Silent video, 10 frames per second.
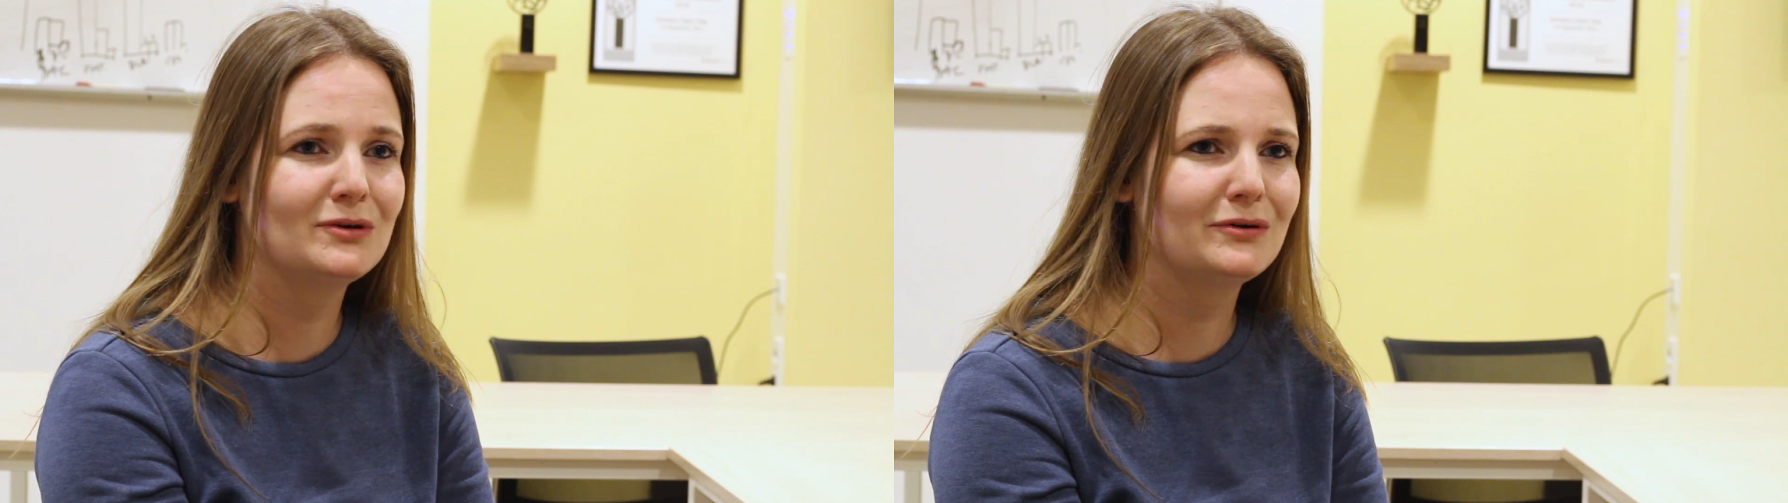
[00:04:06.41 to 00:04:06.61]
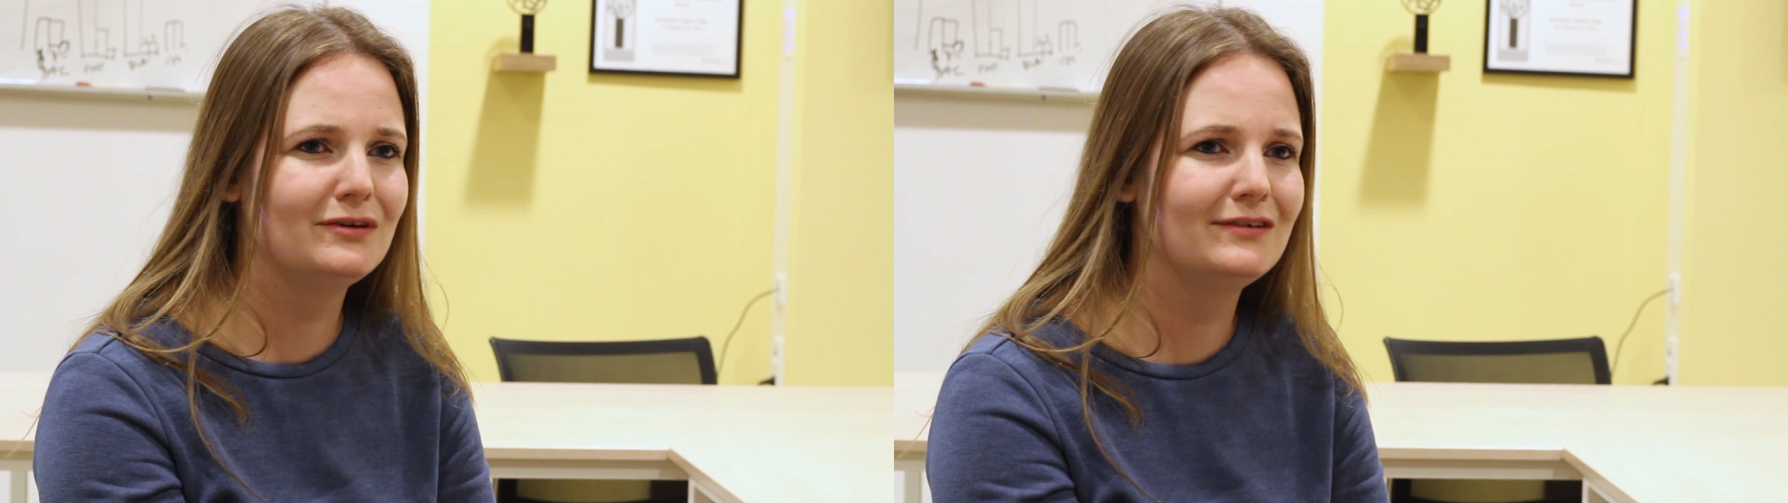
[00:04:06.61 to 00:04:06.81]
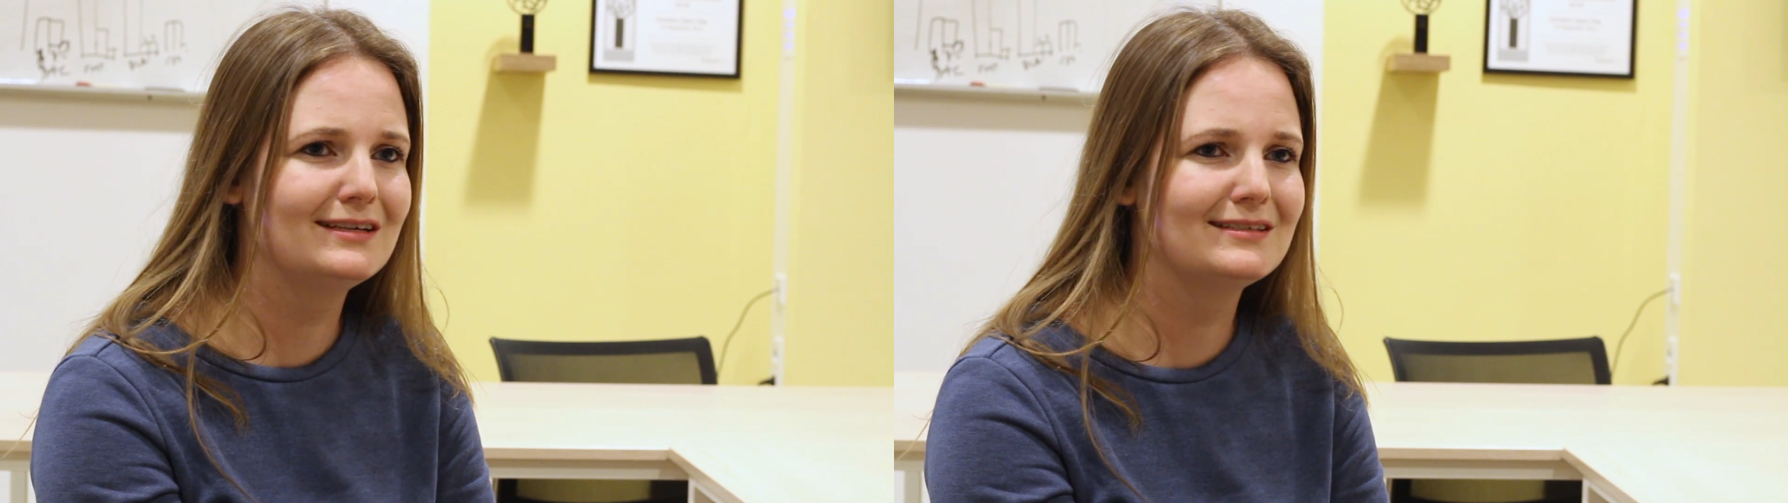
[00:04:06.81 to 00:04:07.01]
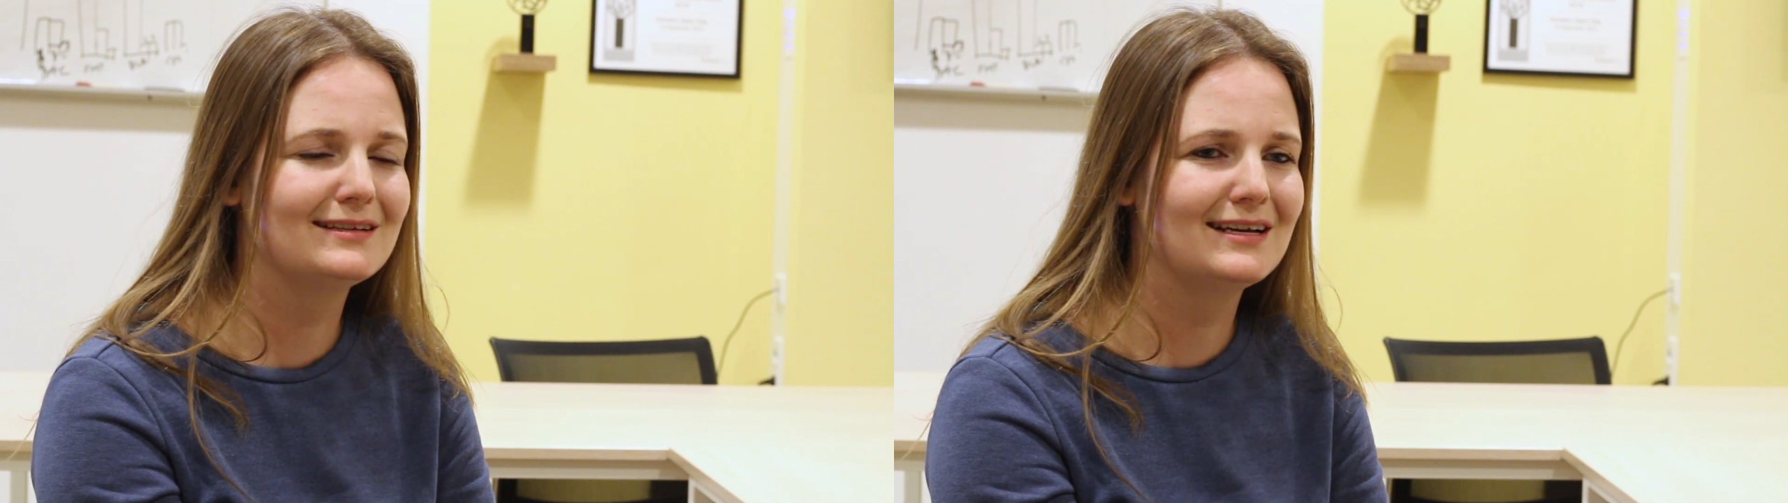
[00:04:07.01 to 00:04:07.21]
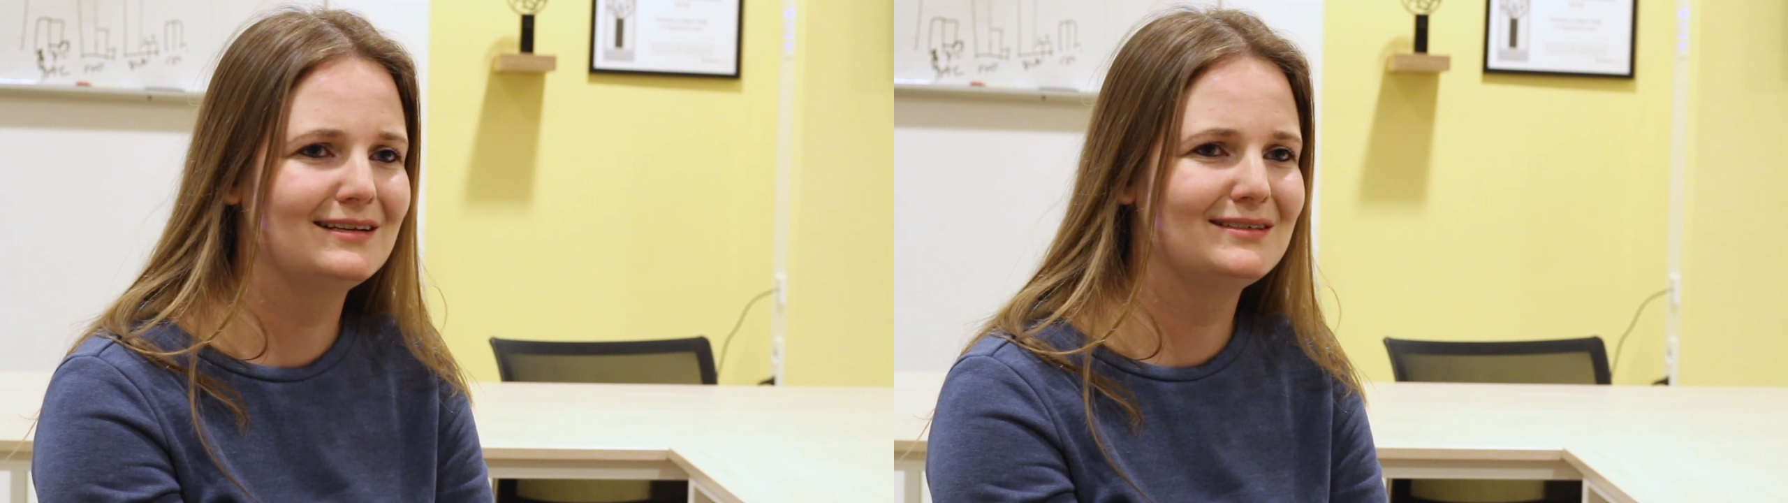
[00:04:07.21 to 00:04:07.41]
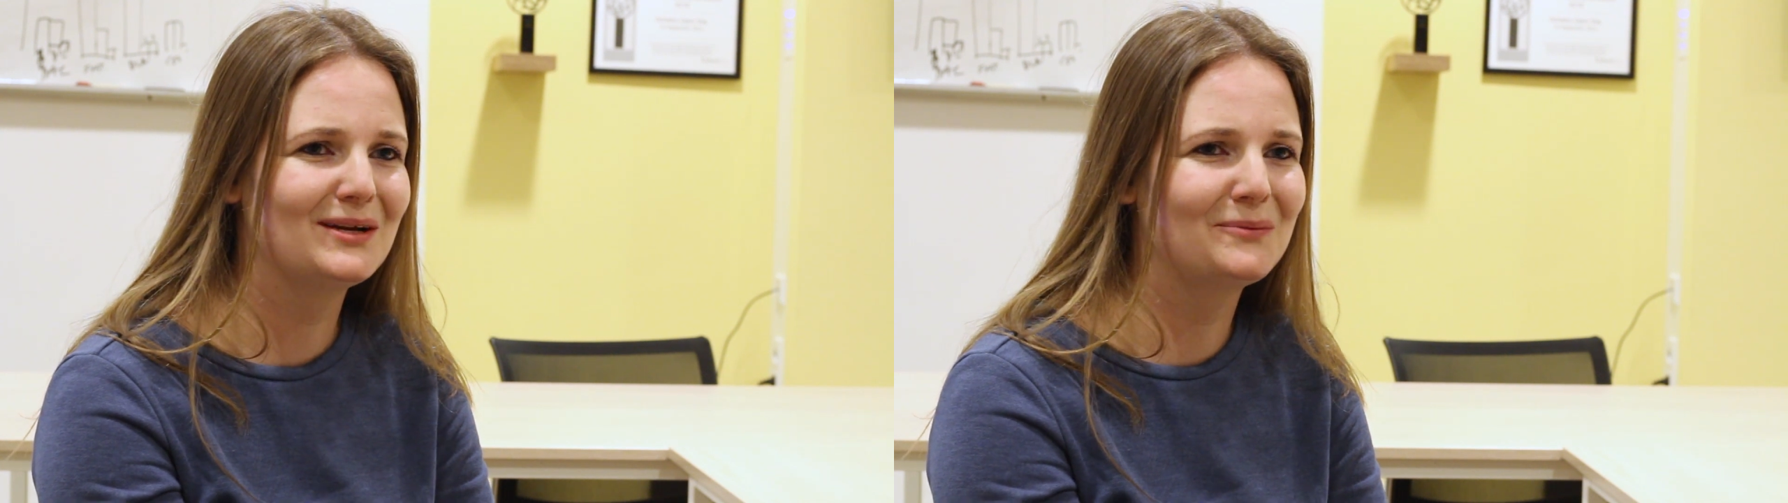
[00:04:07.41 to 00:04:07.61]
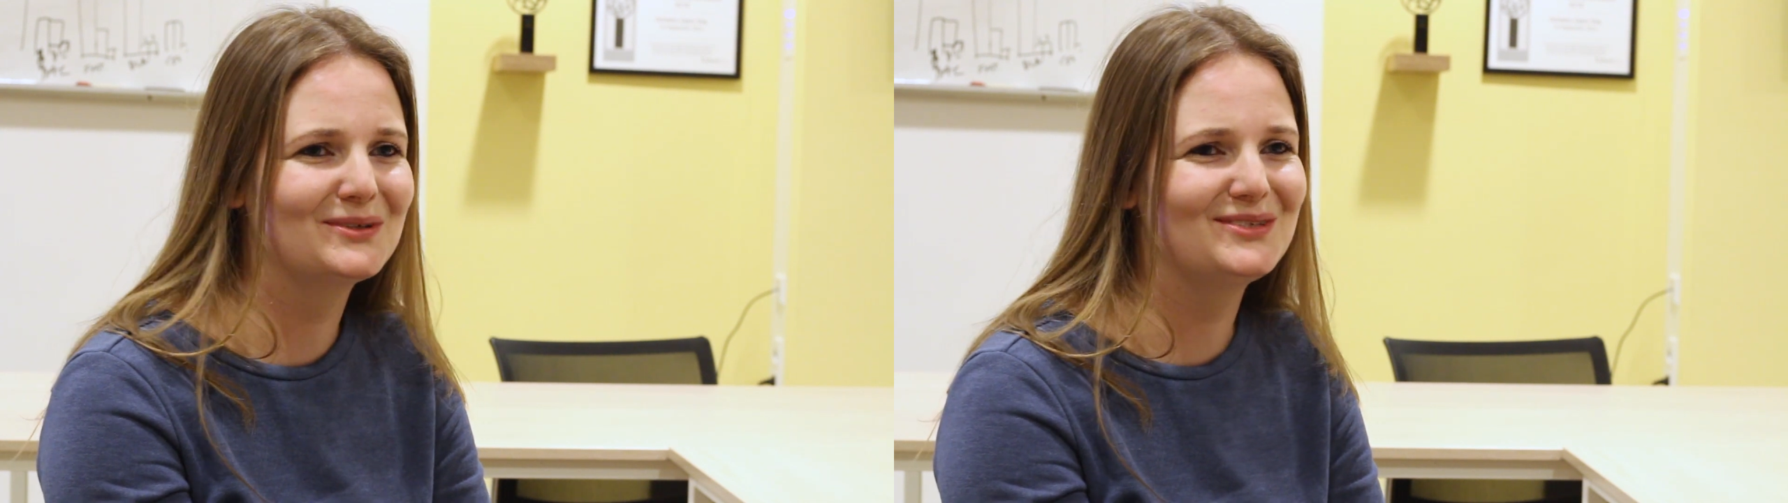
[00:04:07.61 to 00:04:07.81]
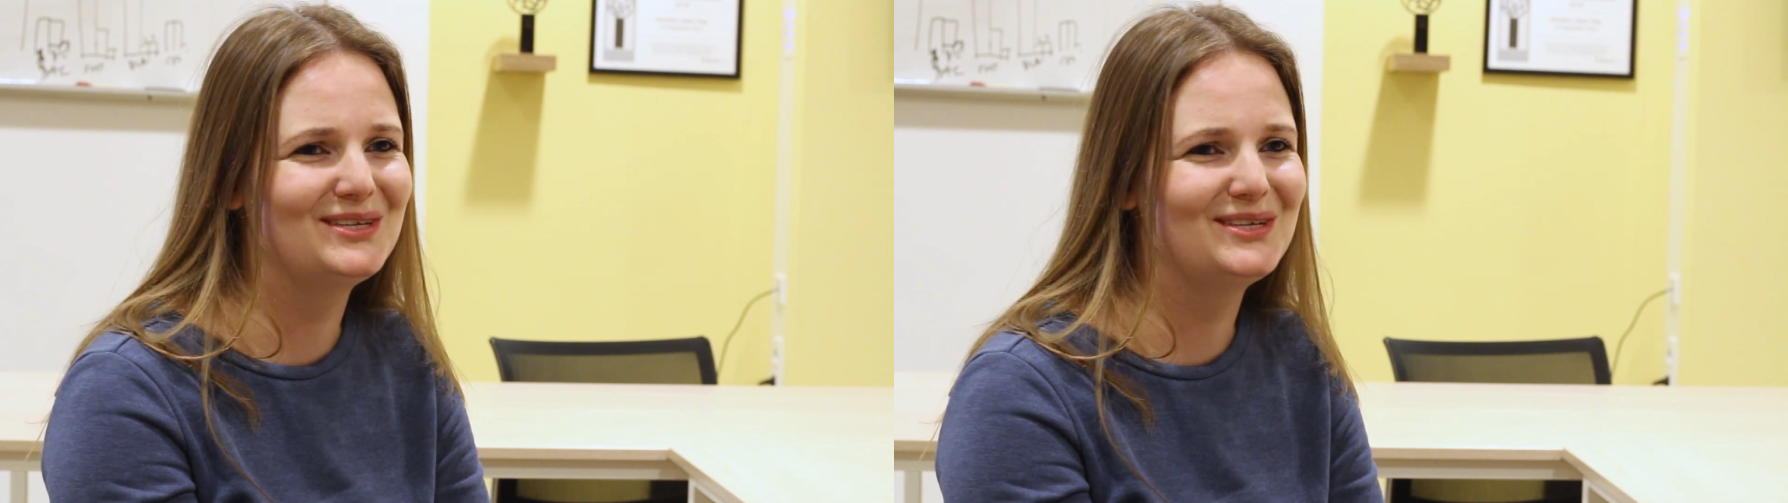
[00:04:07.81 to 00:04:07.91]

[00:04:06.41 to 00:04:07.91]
so curious that they still want to